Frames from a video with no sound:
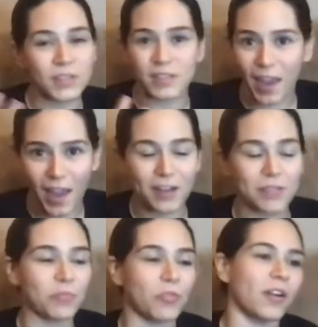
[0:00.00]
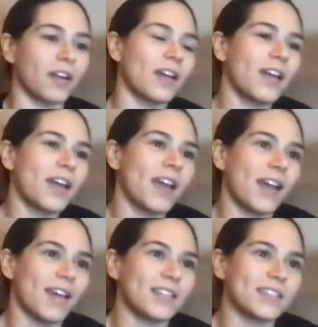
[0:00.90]
need to add in more.
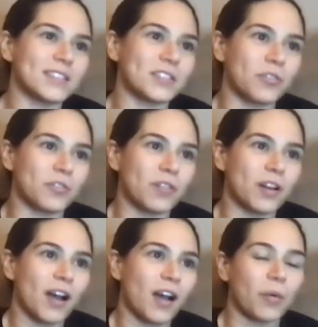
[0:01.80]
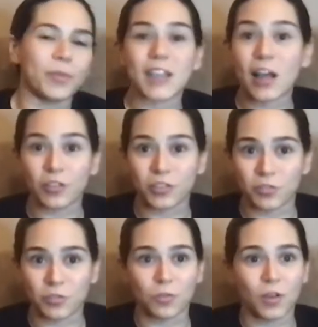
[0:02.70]
And so I'll be telling
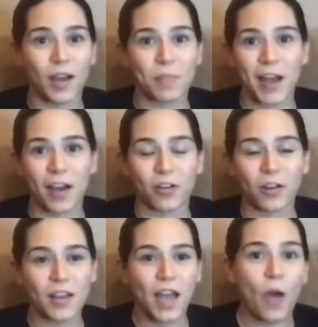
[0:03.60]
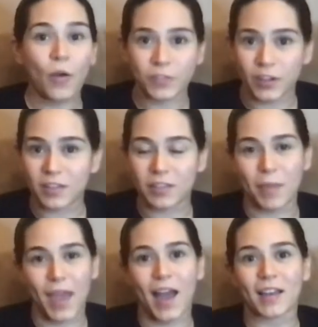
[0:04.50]
you about how I've done it in the
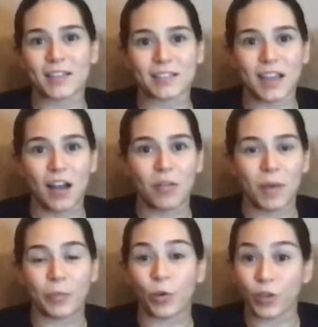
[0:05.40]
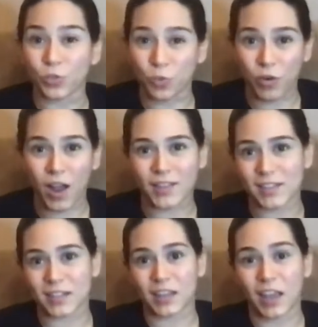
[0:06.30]
past. Um, I'm going through the
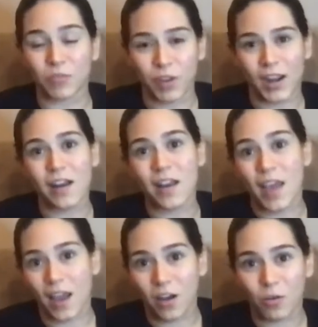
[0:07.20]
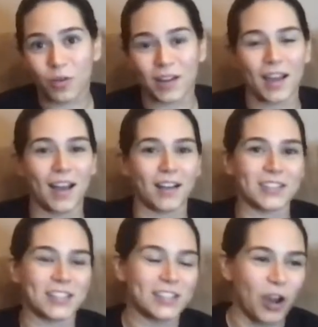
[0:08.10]
process again right now, and I'll
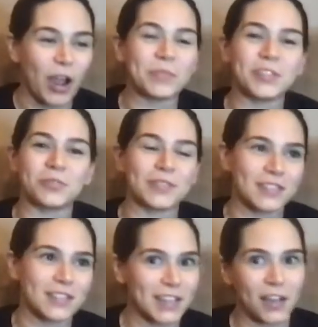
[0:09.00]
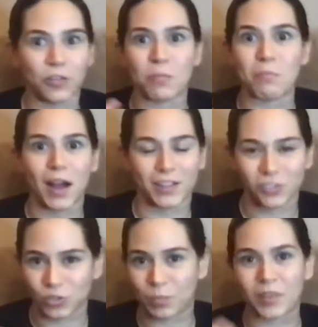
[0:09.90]
describe to you in detail the mind
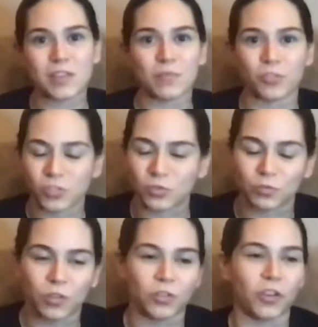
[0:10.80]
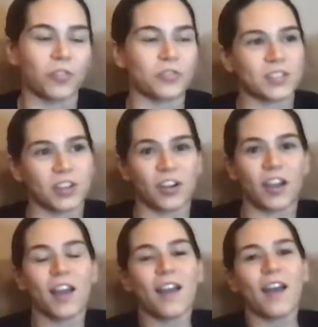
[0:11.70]
trip and the emotional roller
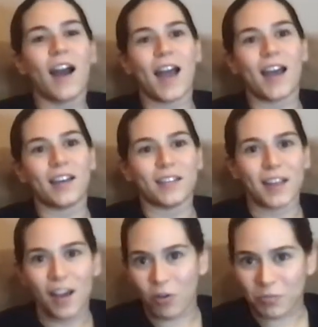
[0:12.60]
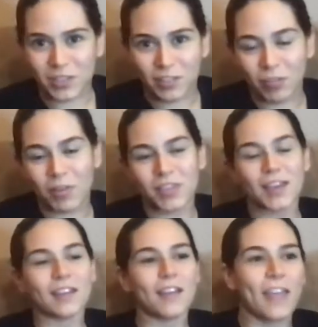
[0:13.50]
coaster and how I'm dealing with
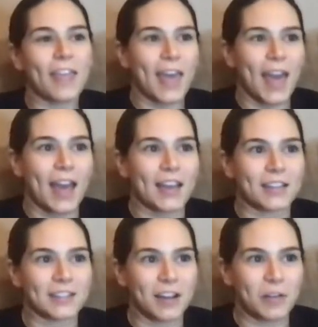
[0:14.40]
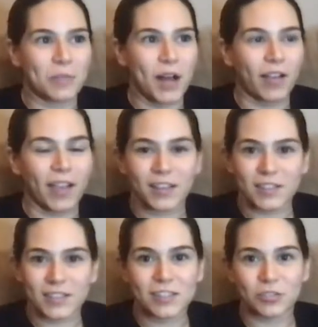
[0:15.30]
it. And um, I'll get
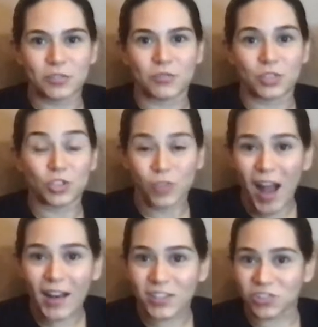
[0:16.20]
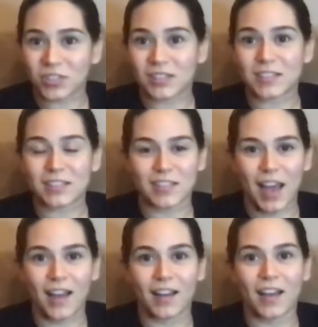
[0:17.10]
into the strategies
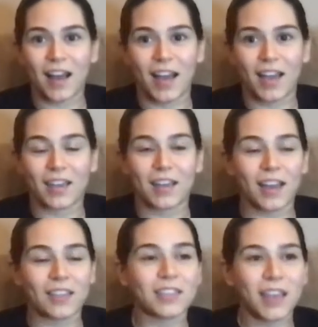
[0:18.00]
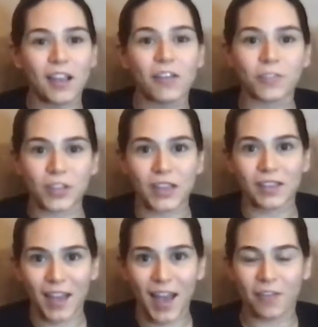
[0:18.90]
that I, I
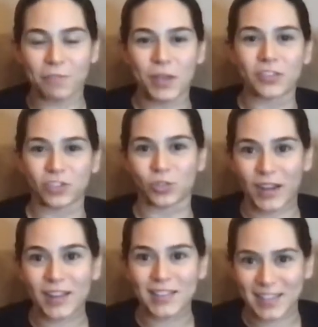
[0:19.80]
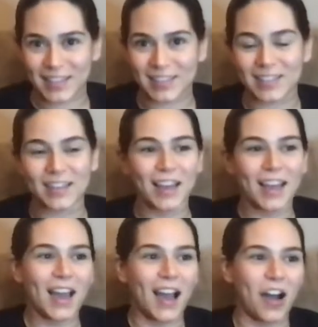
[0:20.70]
thankfully have been trained in
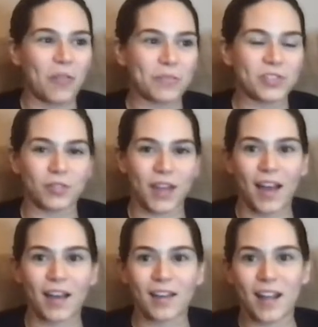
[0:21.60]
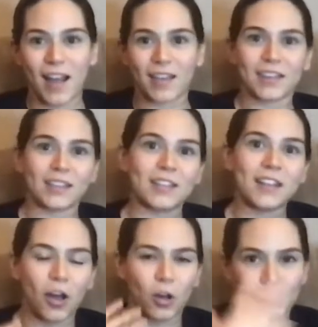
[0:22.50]
um, so that I can
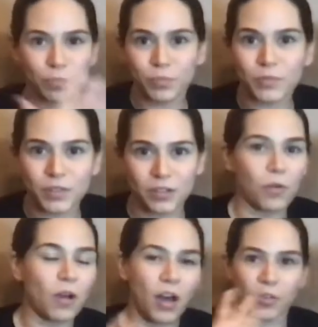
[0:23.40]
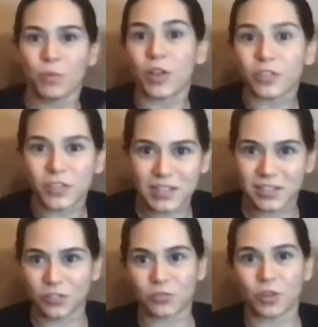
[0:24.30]
help you know other mothers
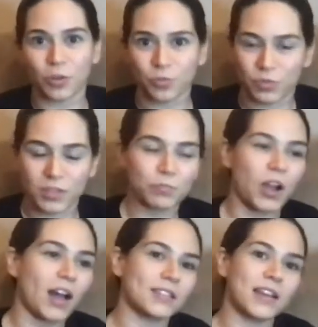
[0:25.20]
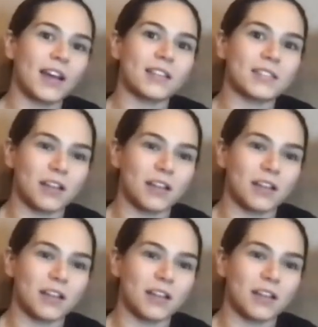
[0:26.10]
to go through this process